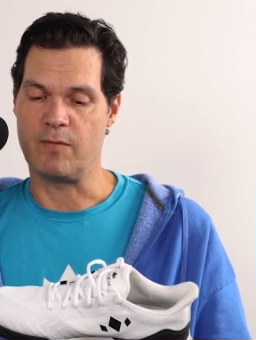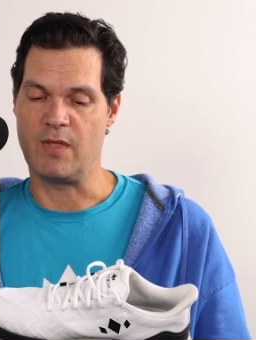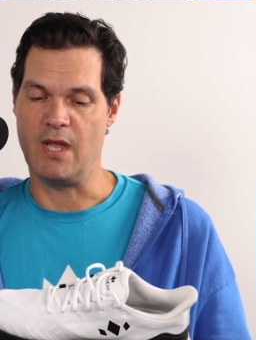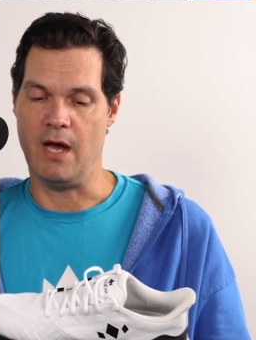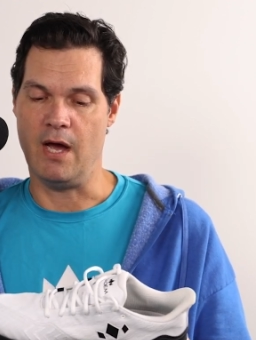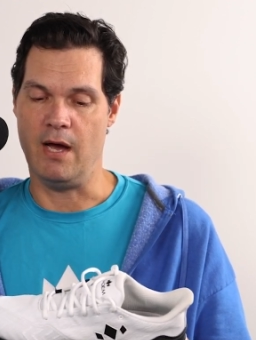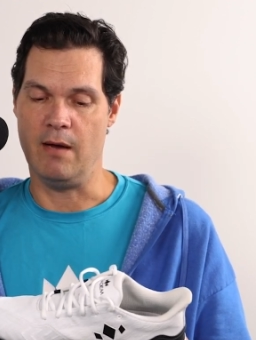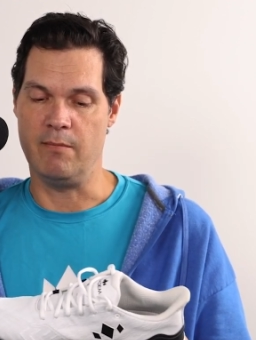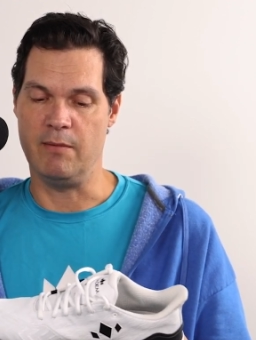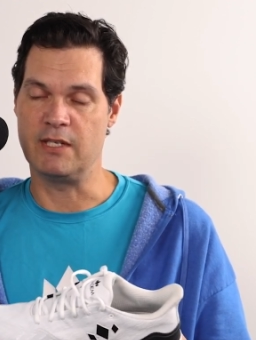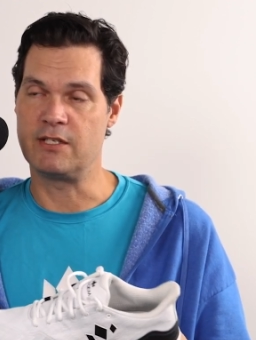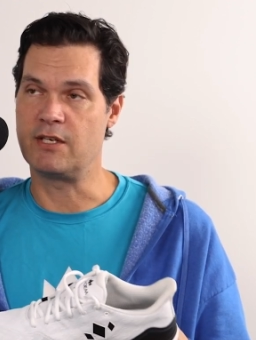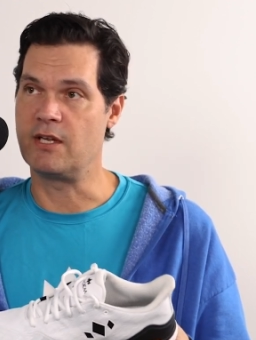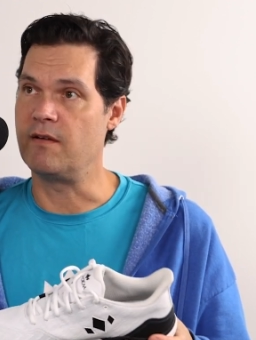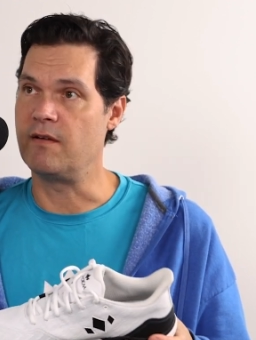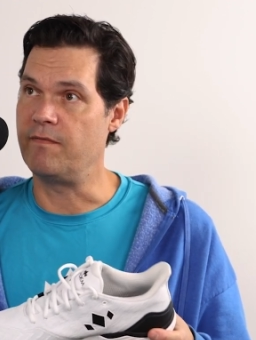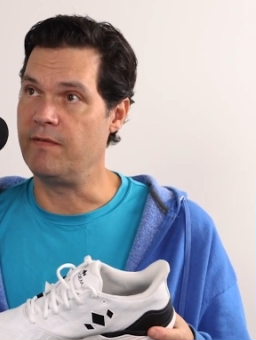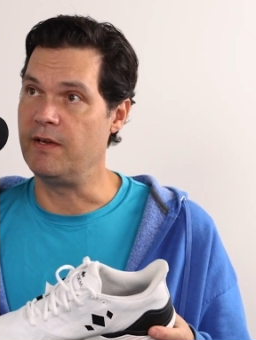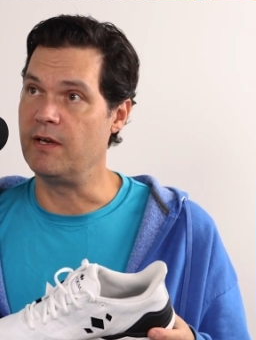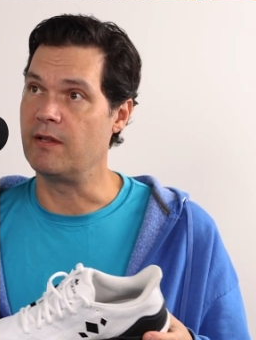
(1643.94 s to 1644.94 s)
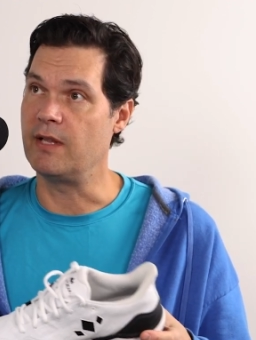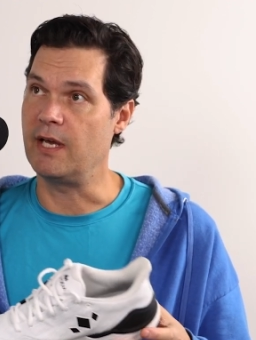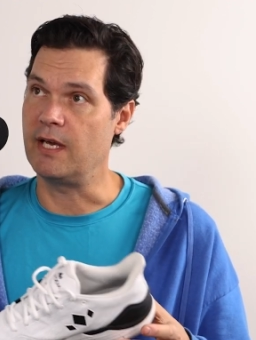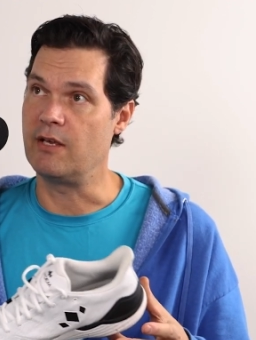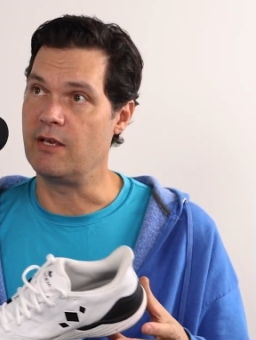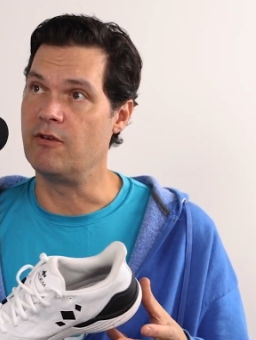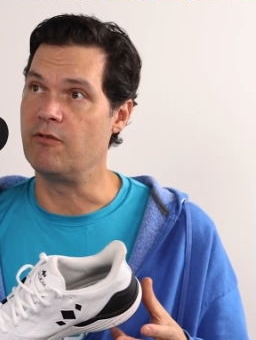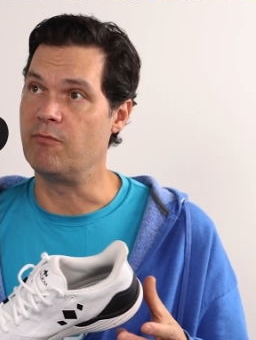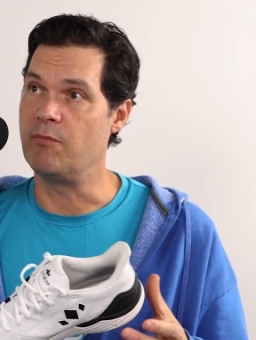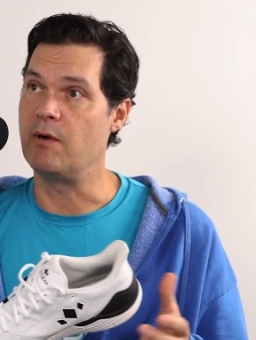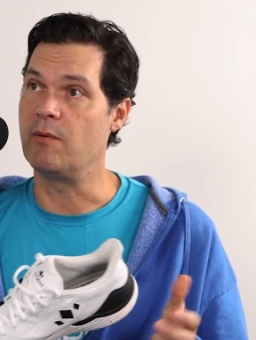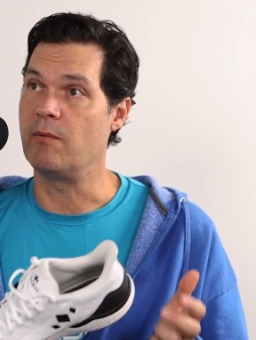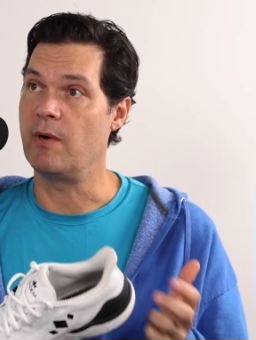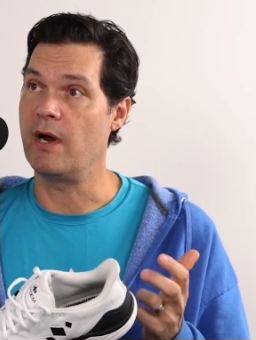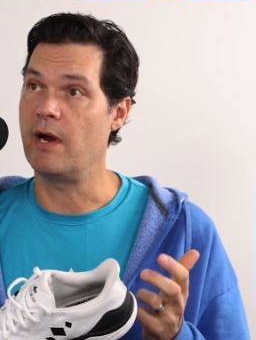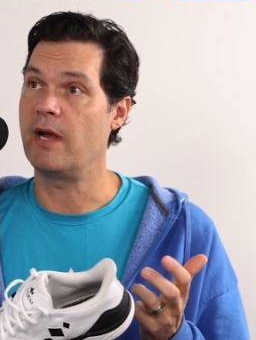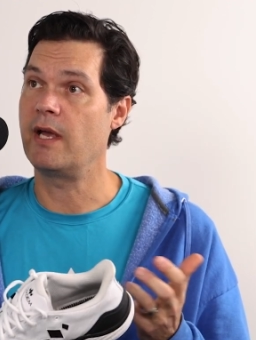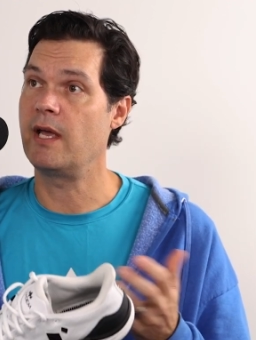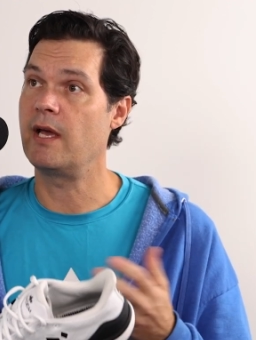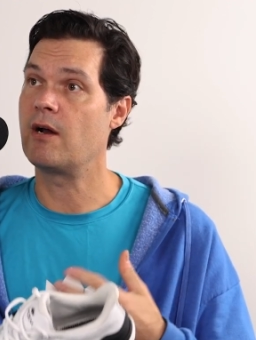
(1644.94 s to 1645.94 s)
it's going to feel like you've been
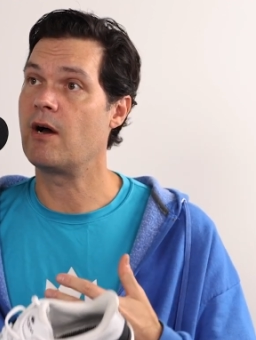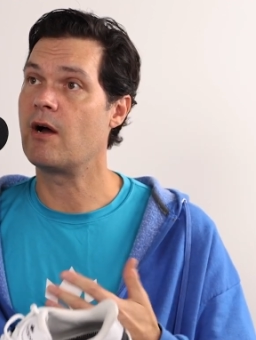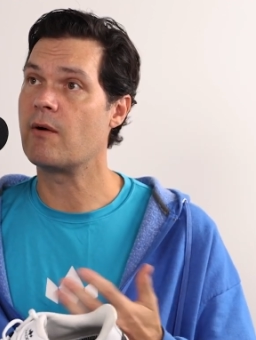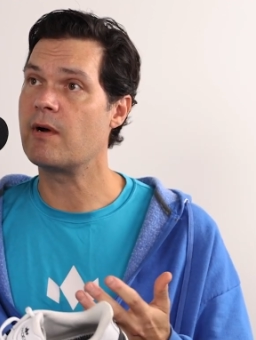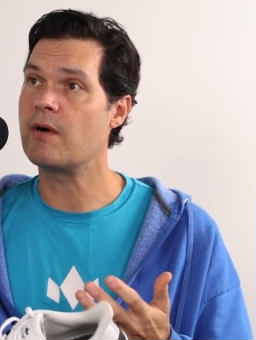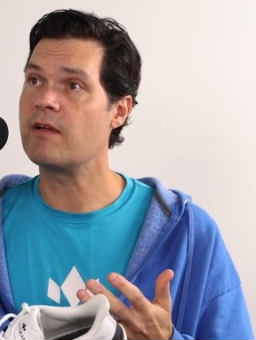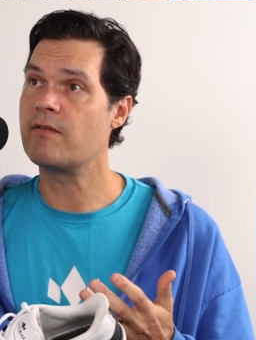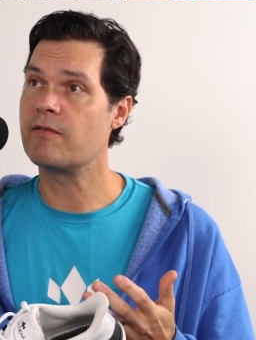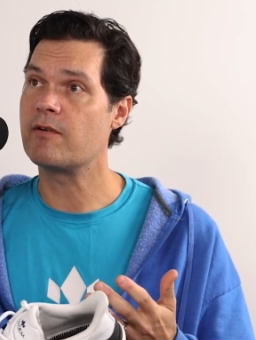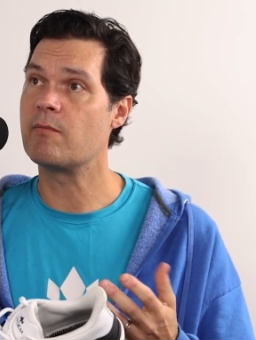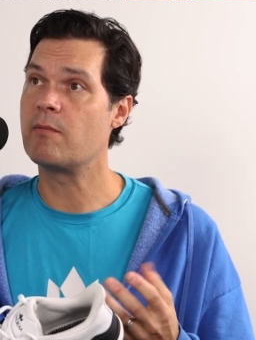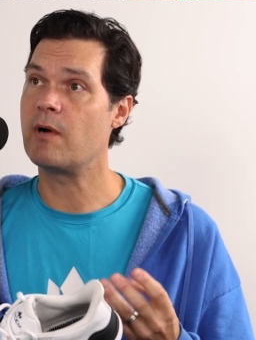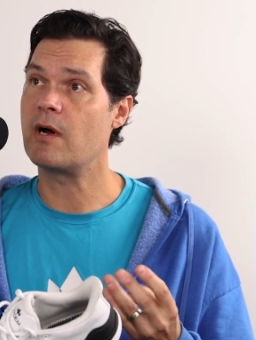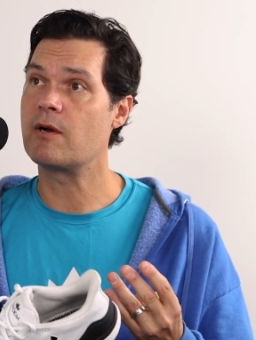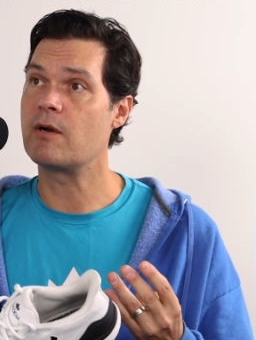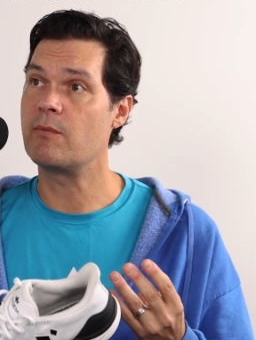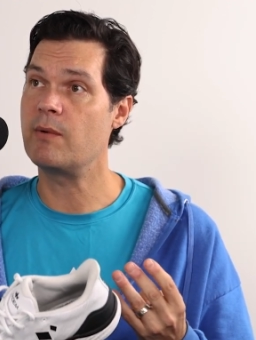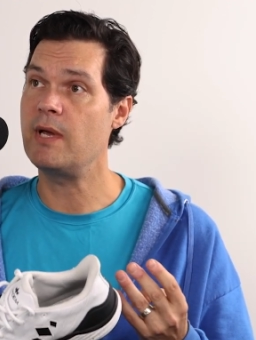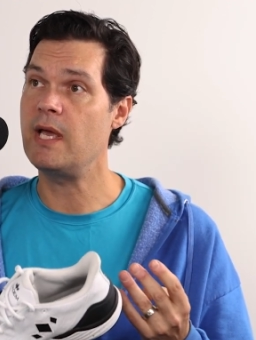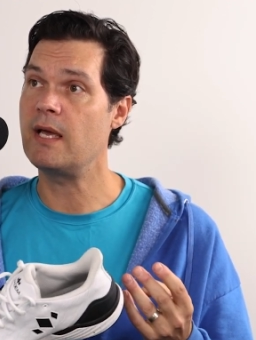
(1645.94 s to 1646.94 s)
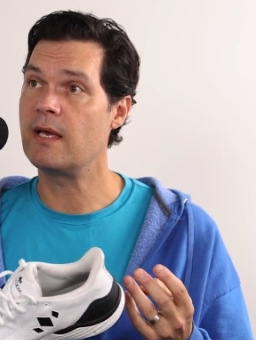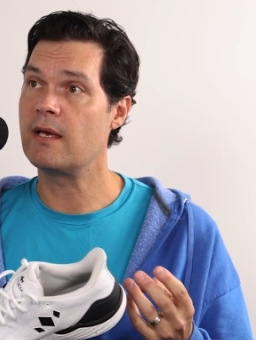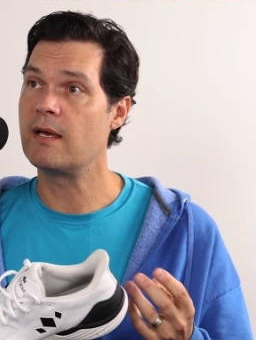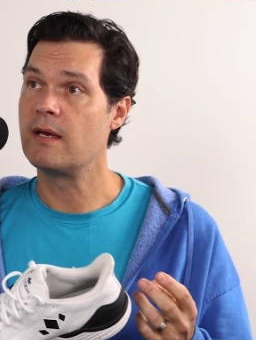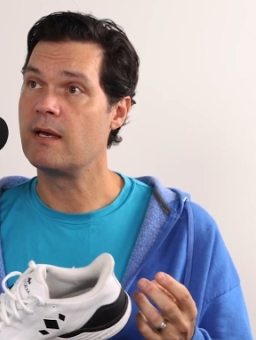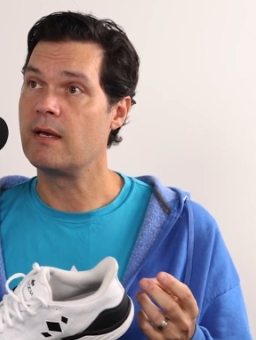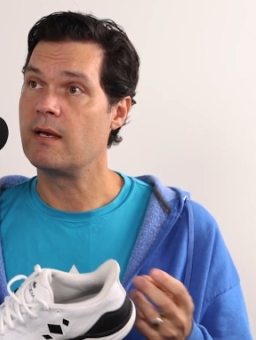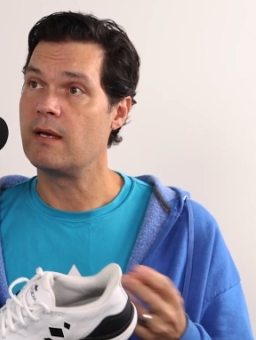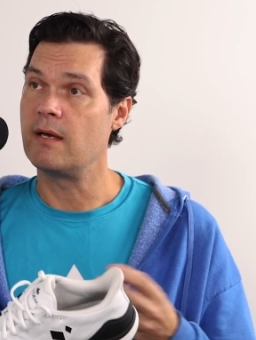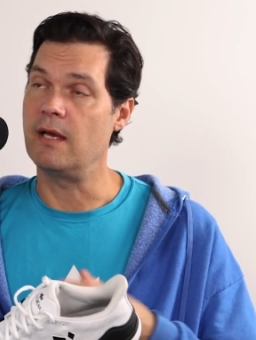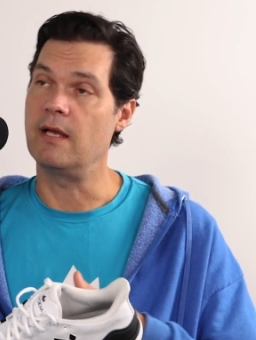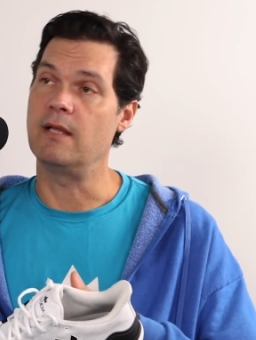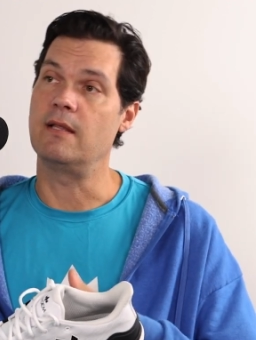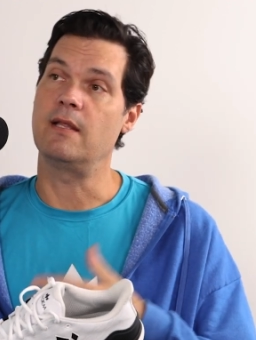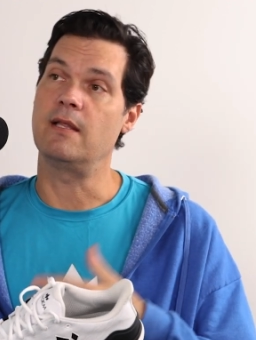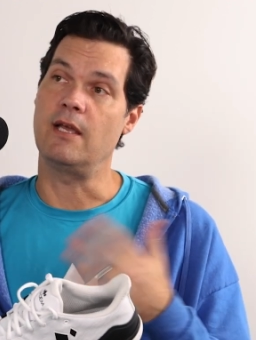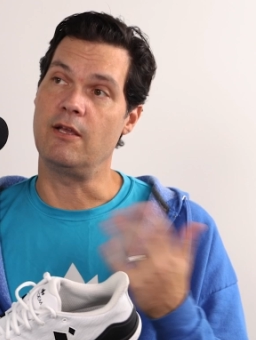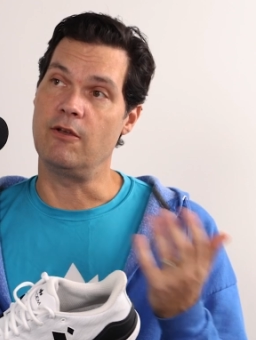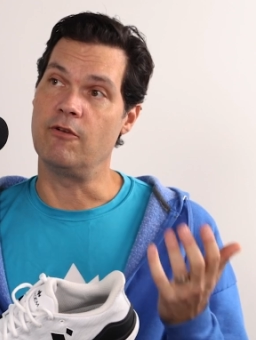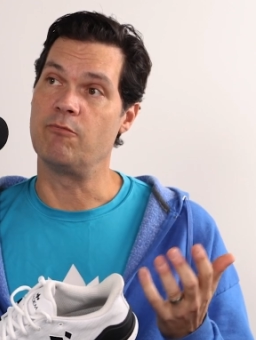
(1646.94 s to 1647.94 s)
wearing it already for about a week and
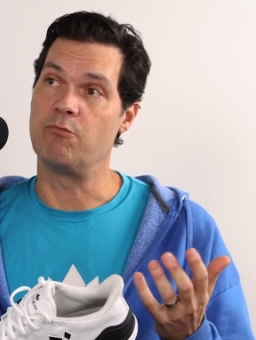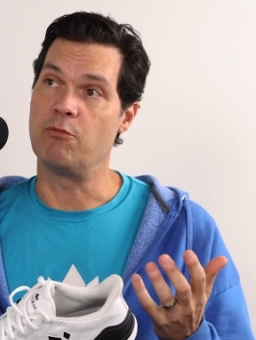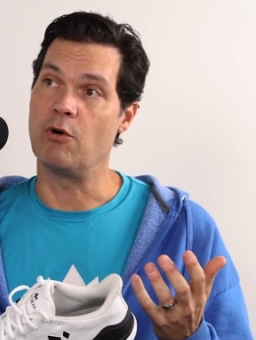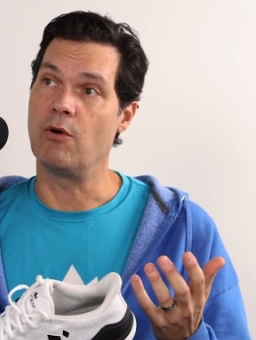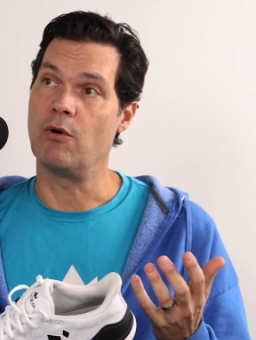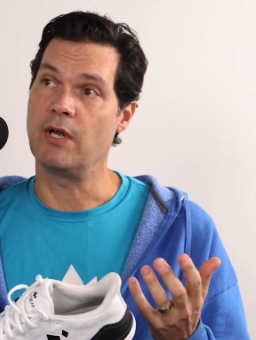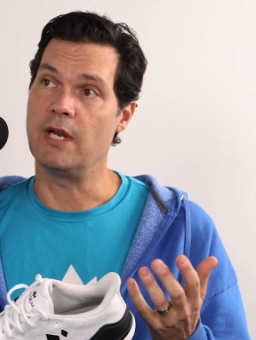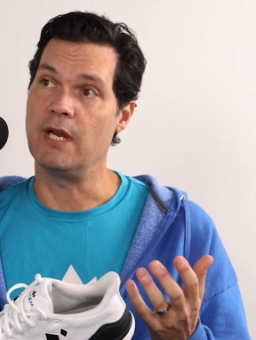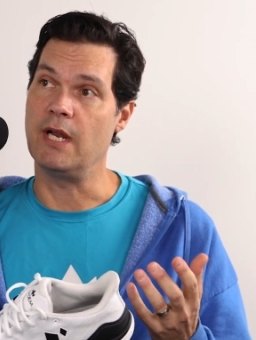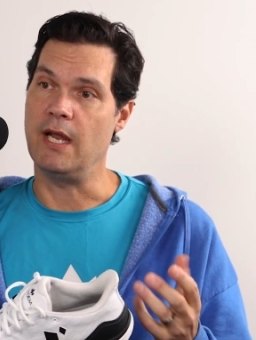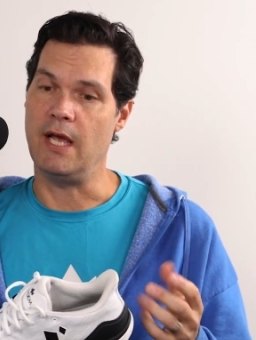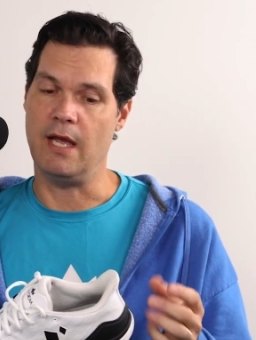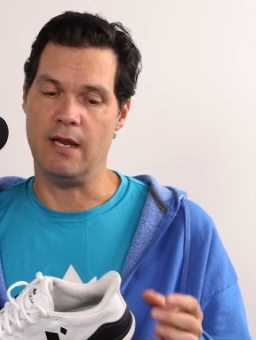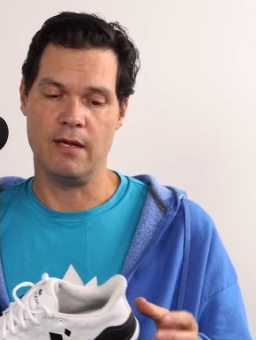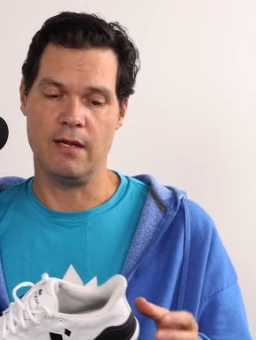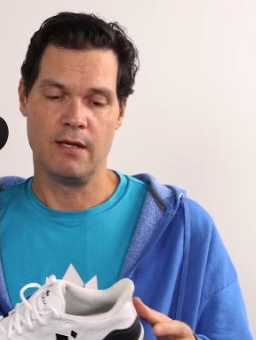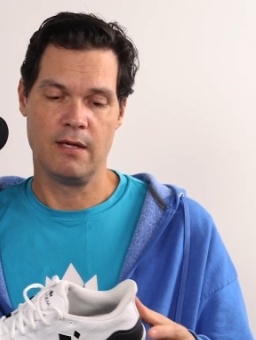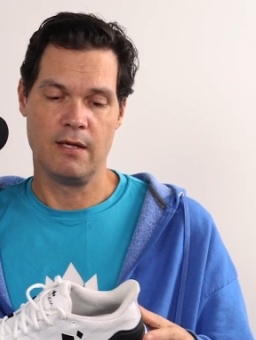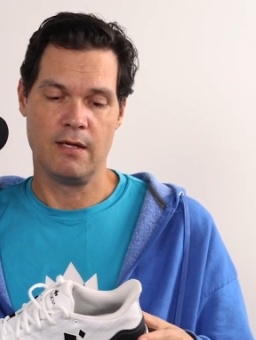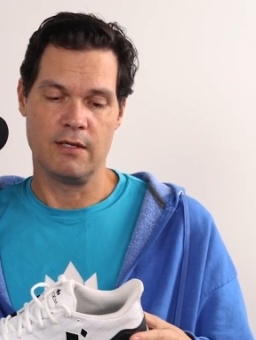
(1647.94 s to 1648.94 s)
that you've broken it in.